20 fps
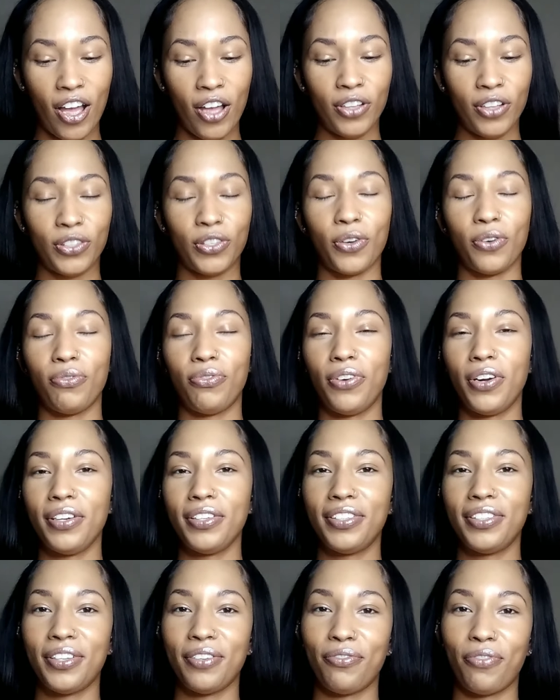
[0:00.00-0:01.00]
So
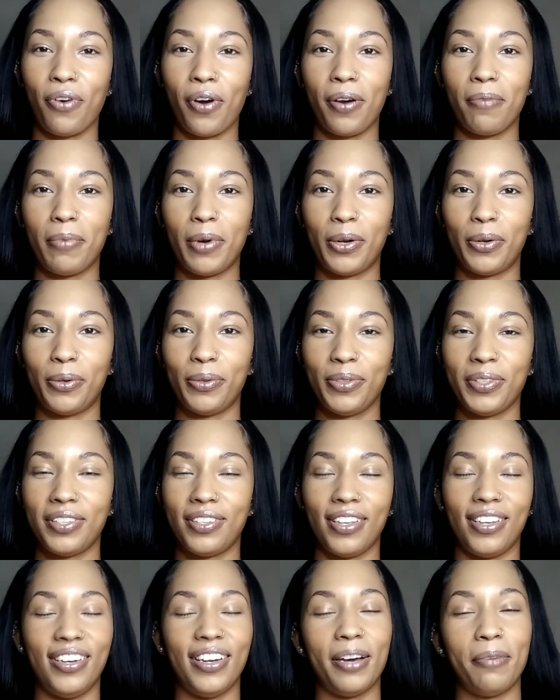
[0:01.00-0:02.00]
first and foremost,
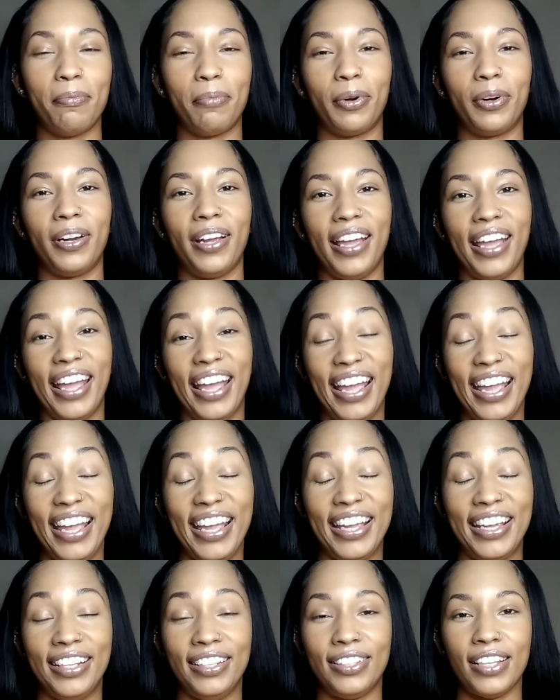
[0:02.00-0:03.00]
the number
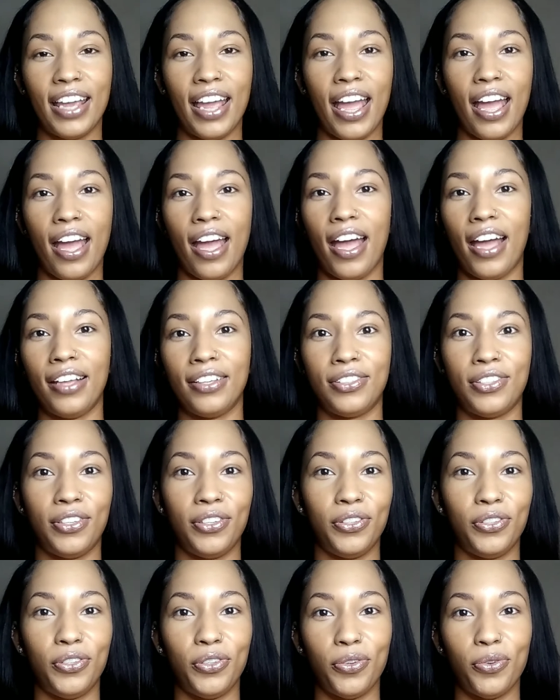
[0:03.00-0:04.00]
eight has to
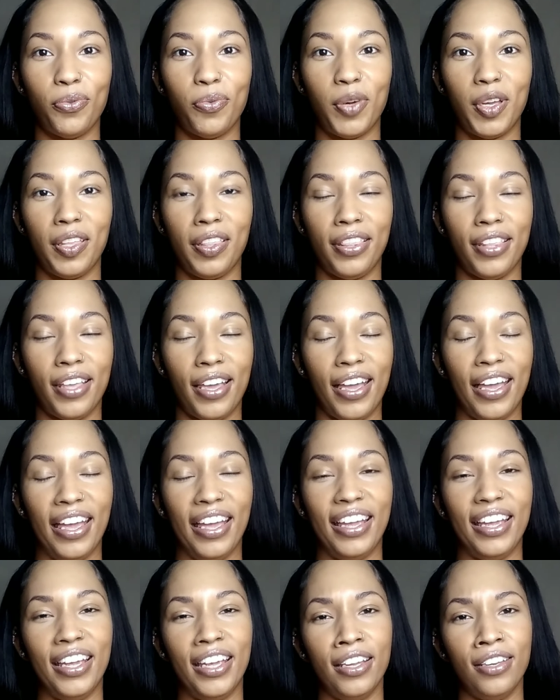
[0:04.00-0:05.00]
do with
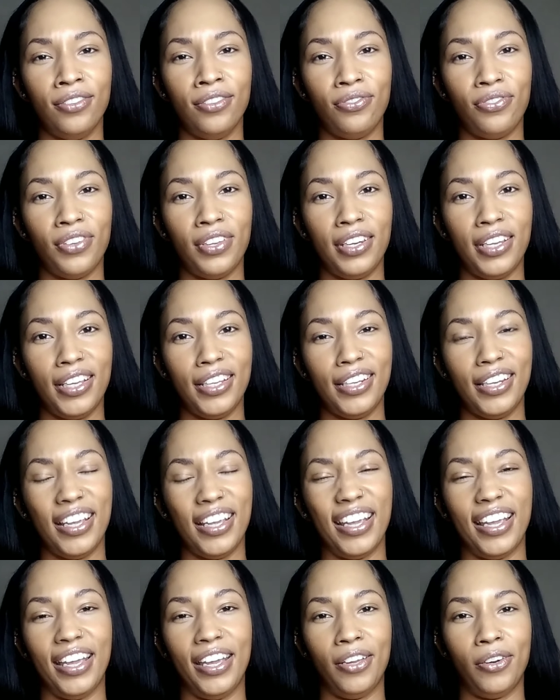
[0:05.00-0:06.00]
infinite
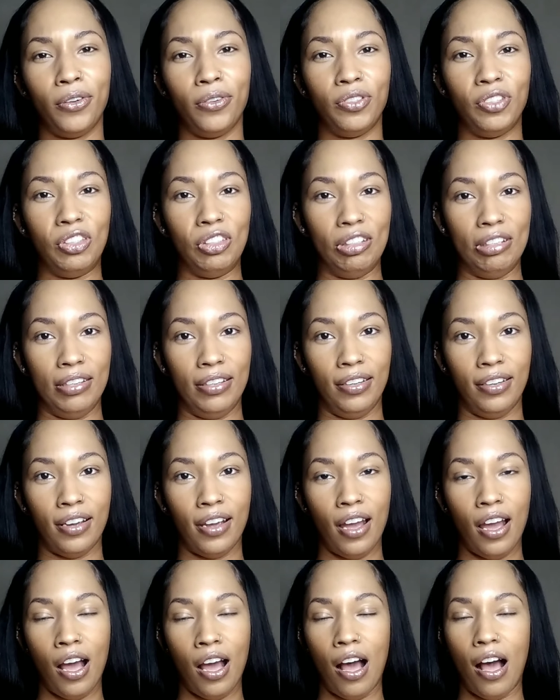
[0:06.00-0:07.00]
energy,
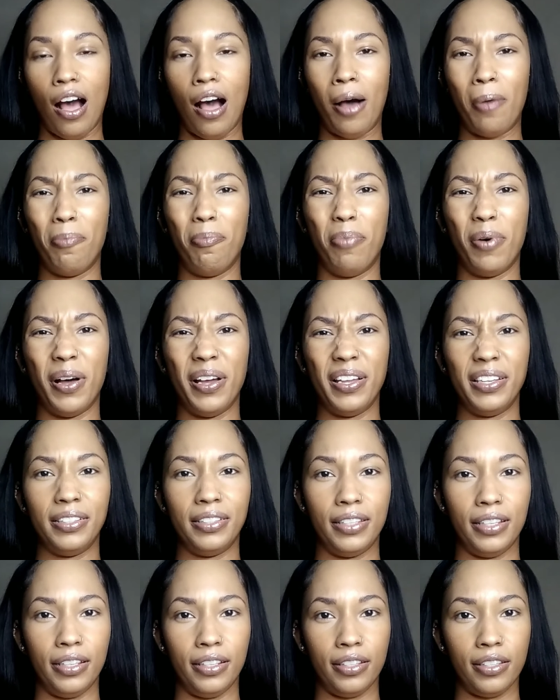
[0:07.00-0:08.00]

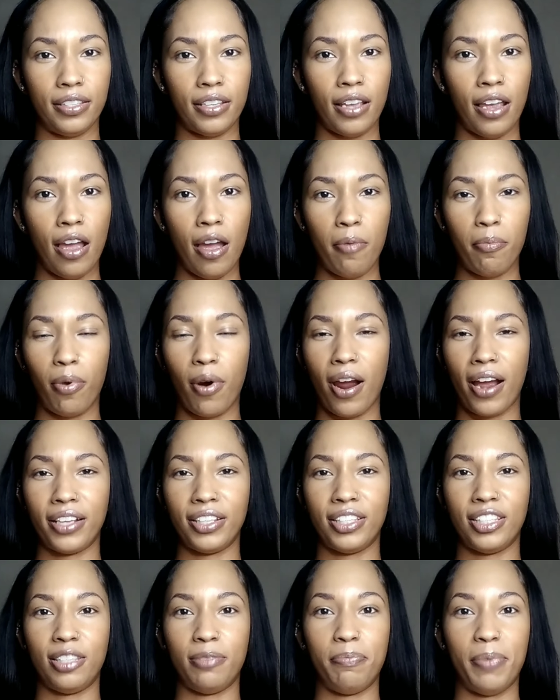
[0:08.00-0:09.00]
abundance,
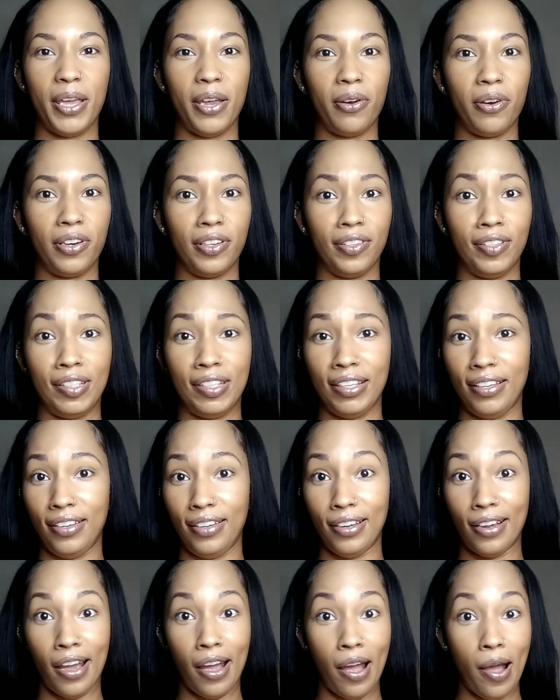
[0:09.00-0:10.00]

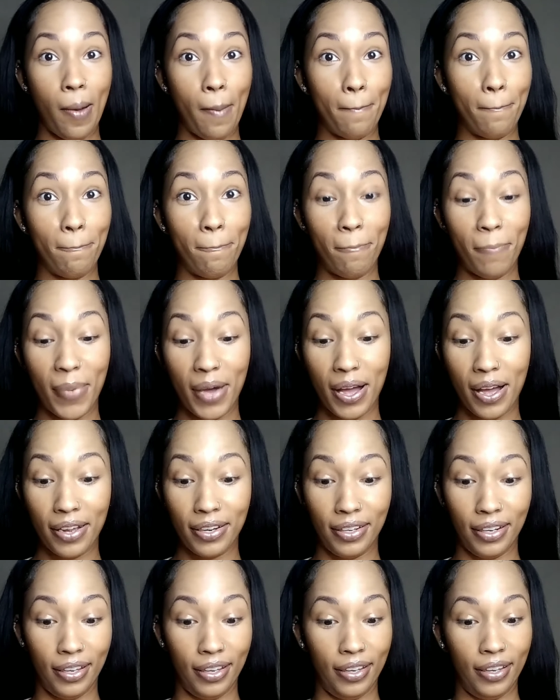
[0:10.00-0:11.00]
prosperity,
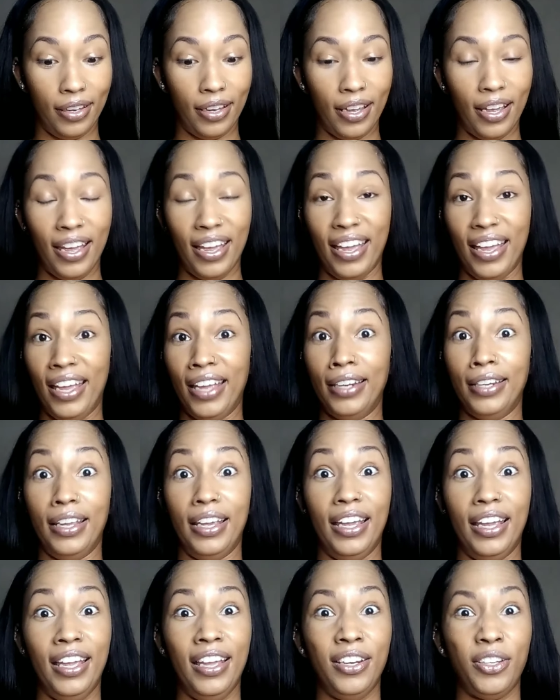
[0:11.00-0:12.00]
money, and
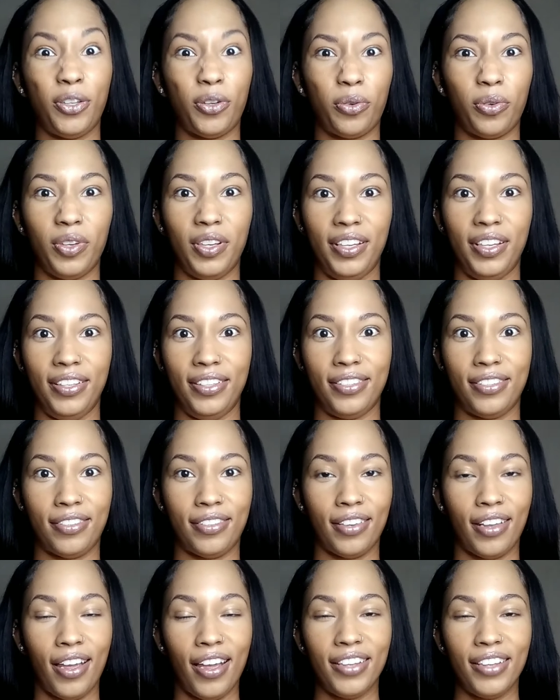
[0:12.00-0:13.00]
increase,
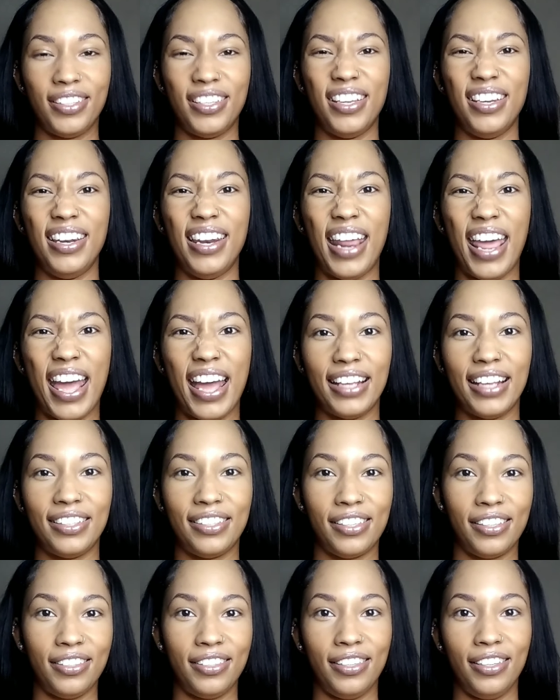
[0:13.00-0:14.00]

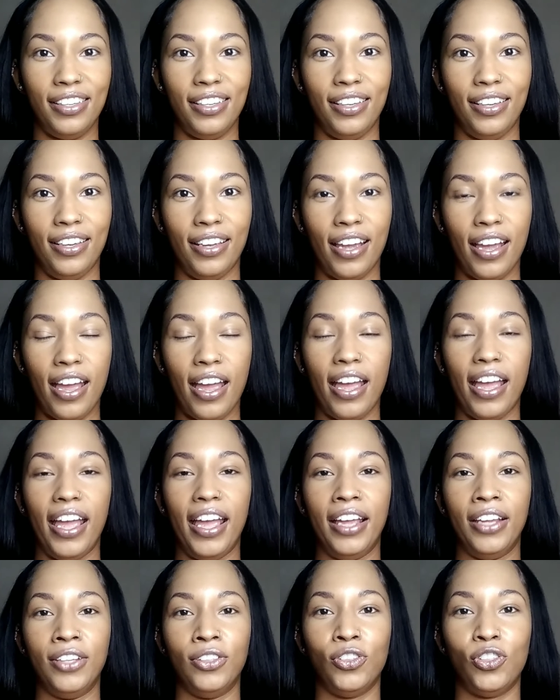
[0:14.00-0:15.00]
tenacity,
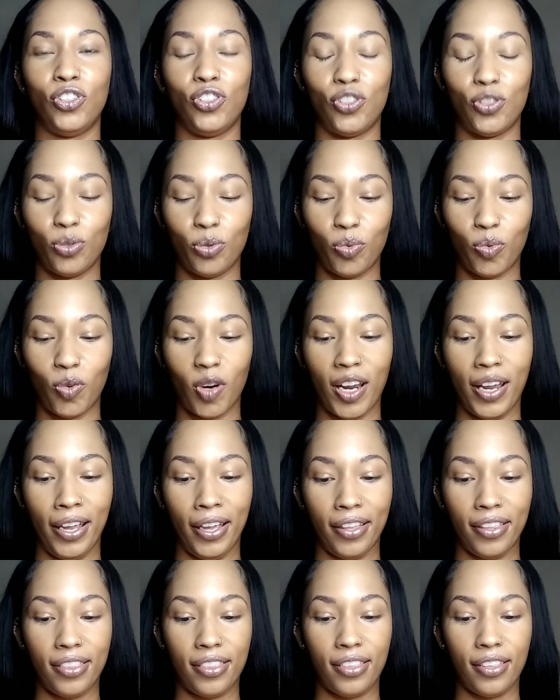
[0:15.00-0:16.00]
and strength.
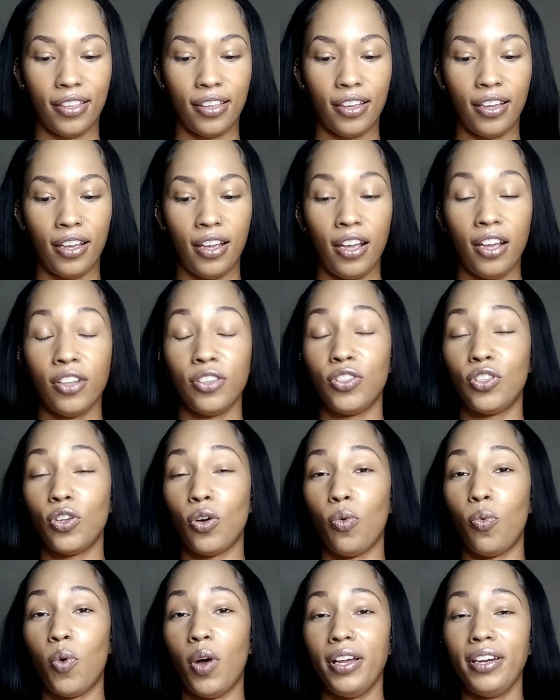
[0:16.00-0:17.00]
So
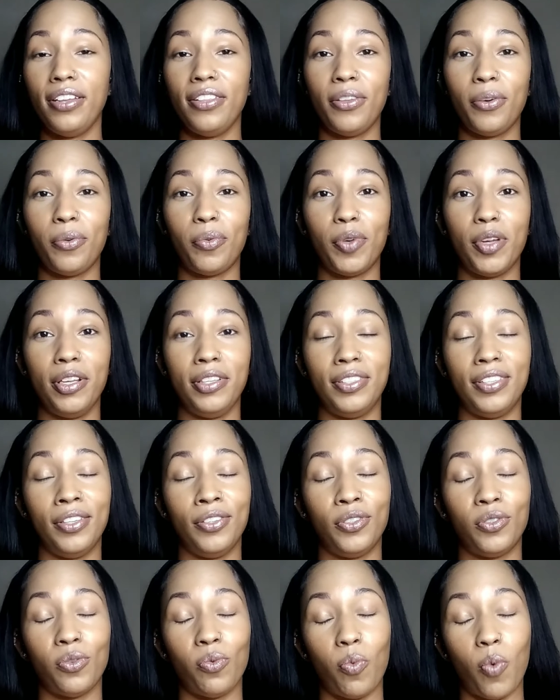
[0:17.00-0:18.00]
one of the
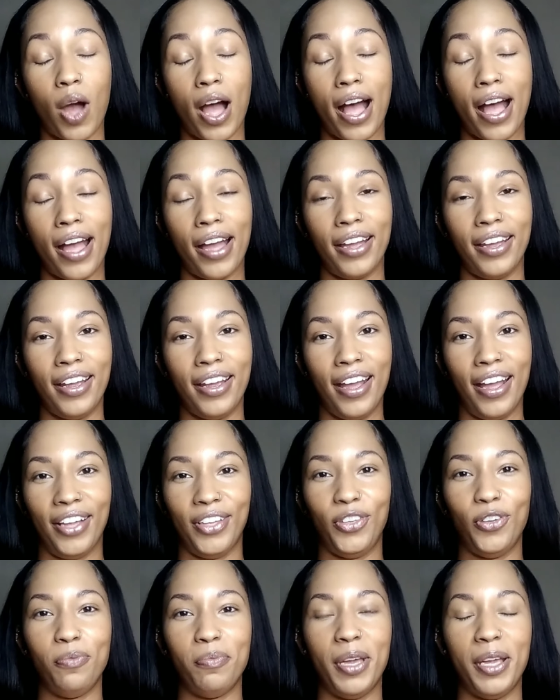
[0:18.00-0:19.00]
reasons why
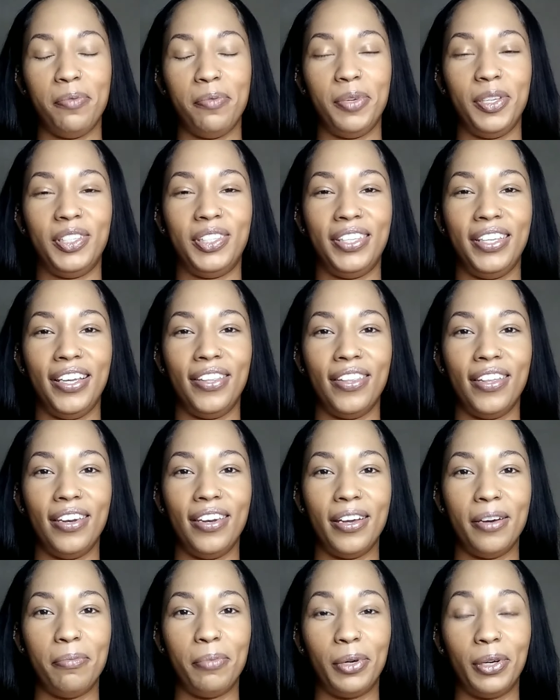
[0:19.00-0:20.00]
you may be seeing the
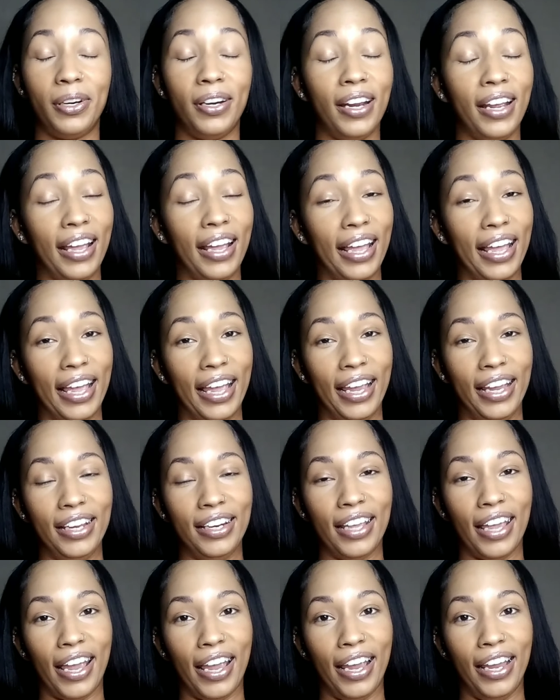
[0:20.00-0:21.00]
number eight
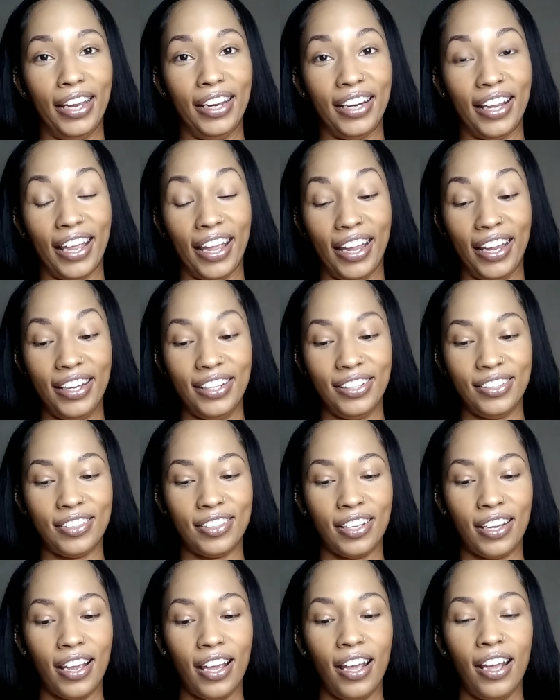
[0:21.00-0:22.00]
eight eight
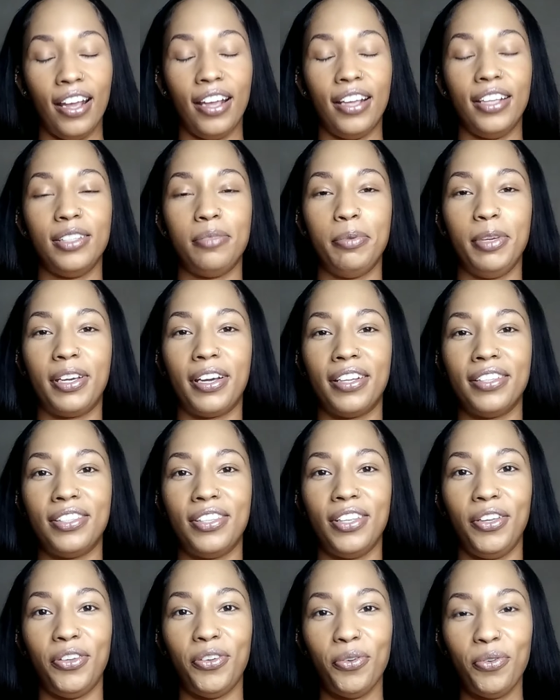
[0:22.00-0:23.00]
is because the
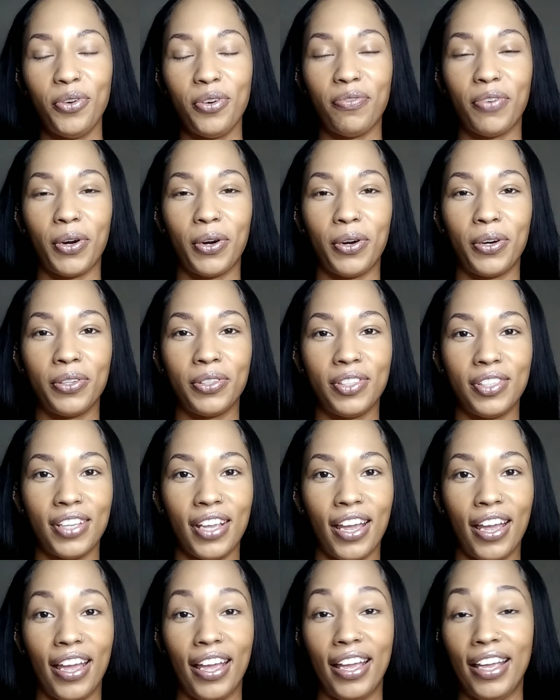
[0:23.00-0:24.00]
universe
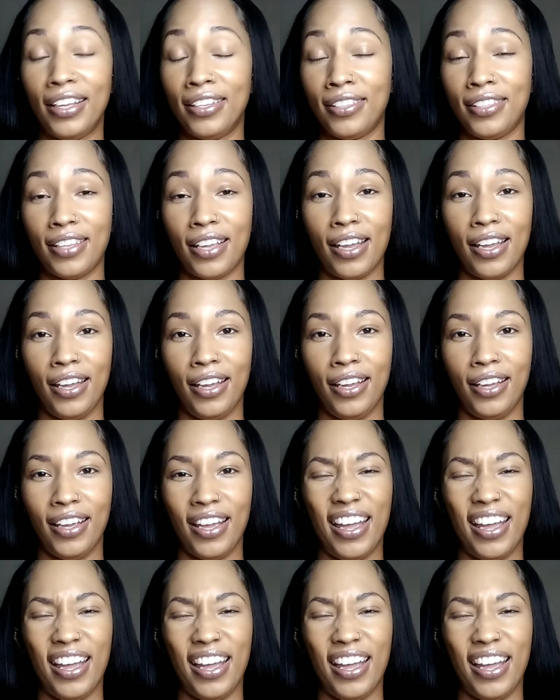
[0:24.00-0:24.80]
is saying